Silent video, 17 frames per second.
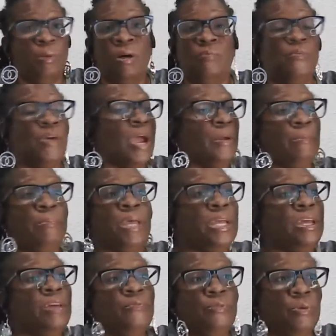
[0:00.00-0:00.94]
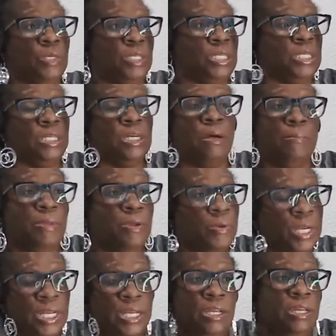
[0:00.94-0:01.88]
a very big influence in the
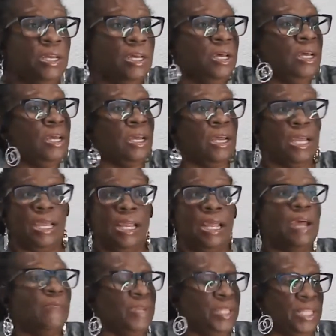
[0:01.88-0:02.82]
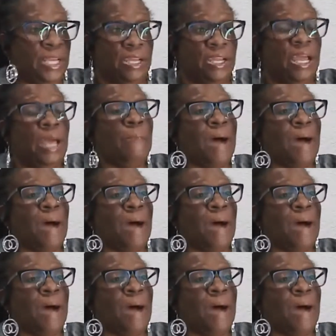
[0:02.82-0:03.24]
community and everything.